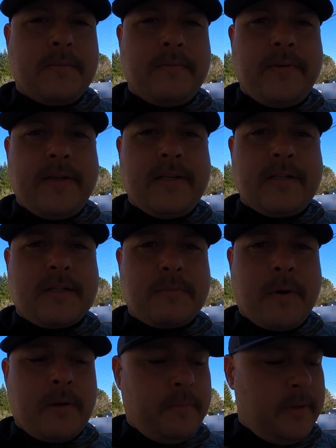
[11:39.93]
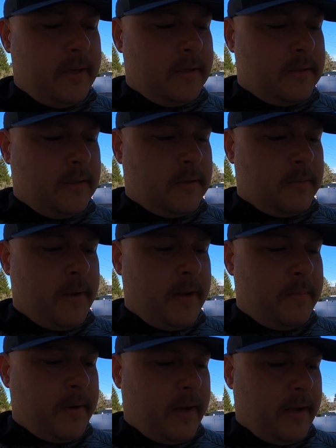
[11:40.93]
some vintage spark plugs. These are
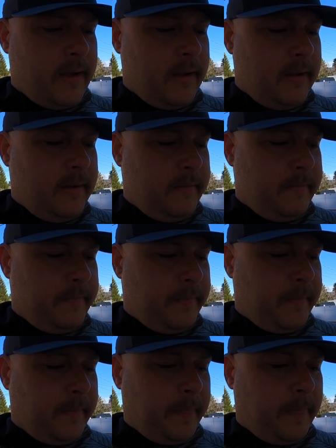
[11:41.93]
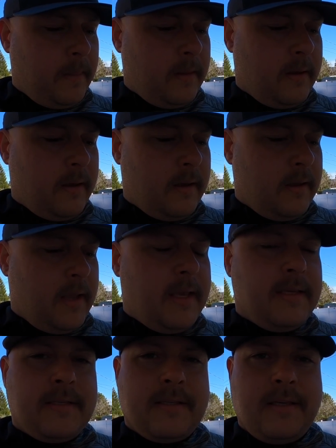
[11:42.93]
made by
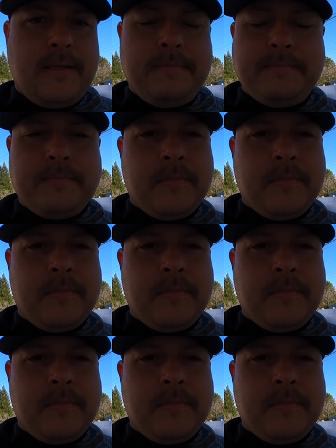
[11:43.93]
AC.